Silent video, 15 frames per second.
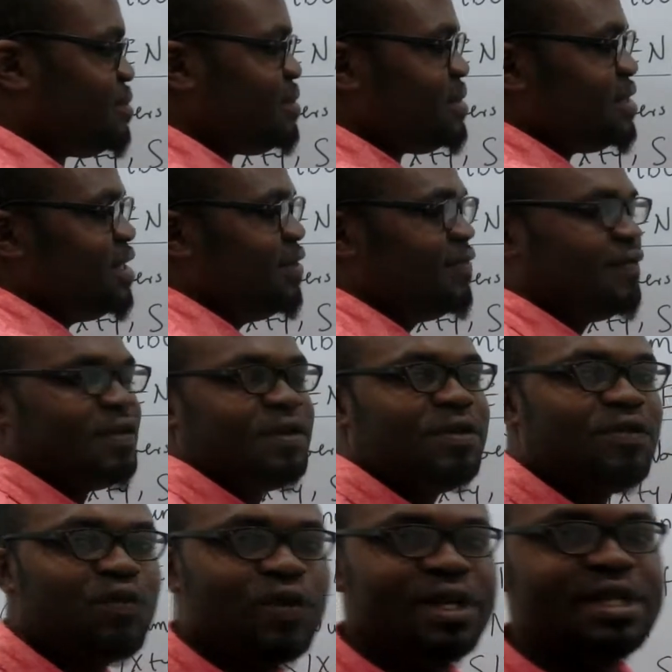for
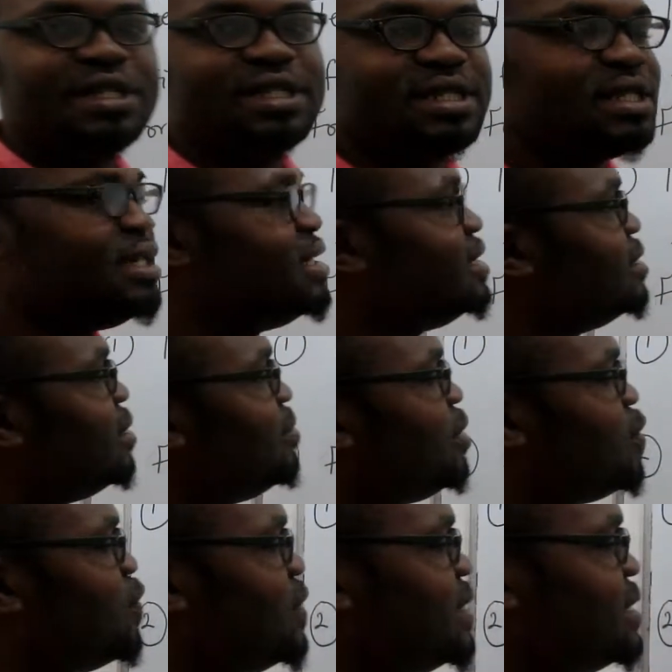words, number
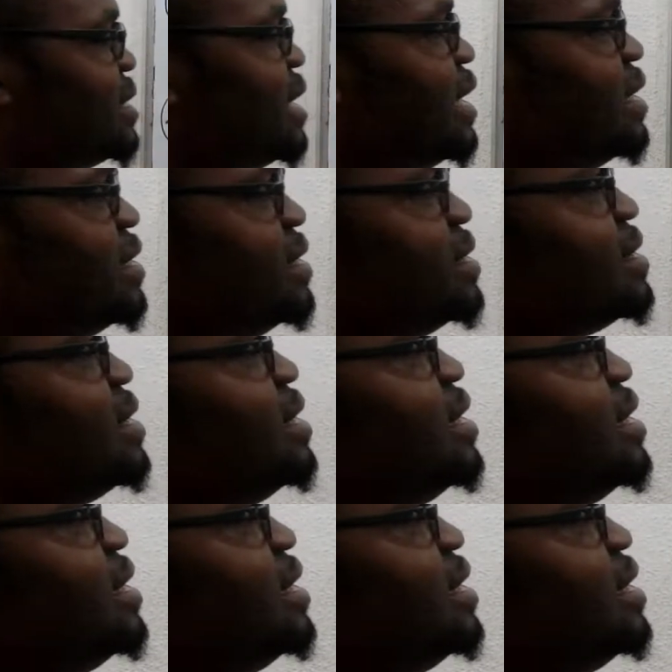words like this.